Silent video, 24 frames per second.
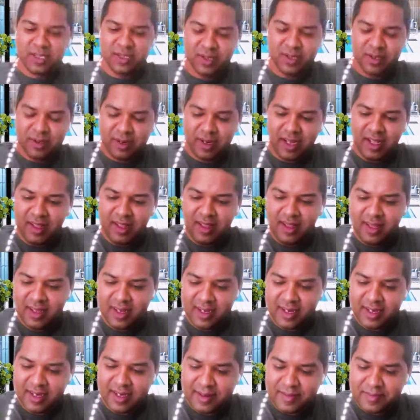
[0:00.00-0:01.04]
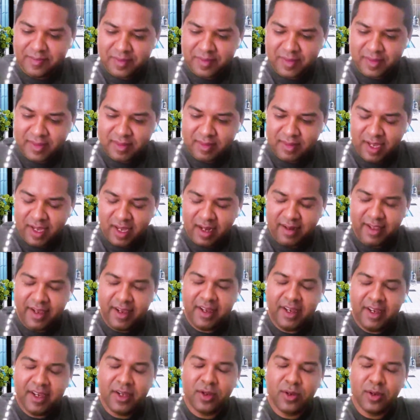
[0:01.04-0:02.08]
so i'll um i'll
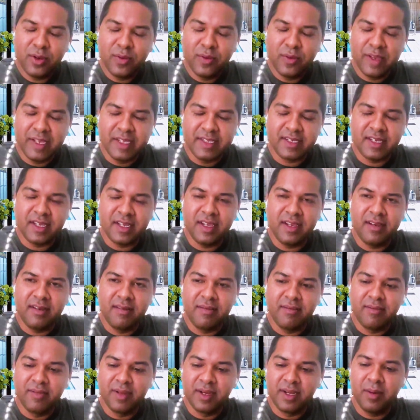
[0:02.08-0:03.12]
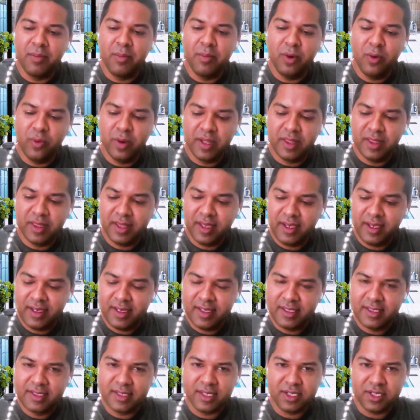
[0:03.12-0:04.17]
take it in two ways like number one thing
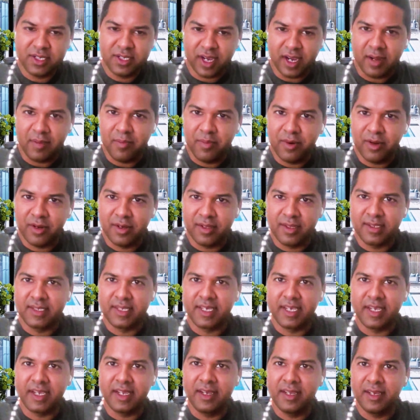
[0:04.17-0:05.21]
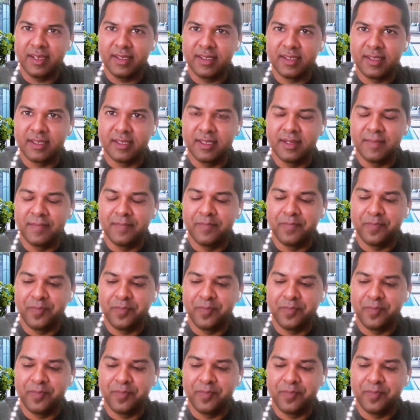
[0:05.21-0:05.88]
is the chatbot the second is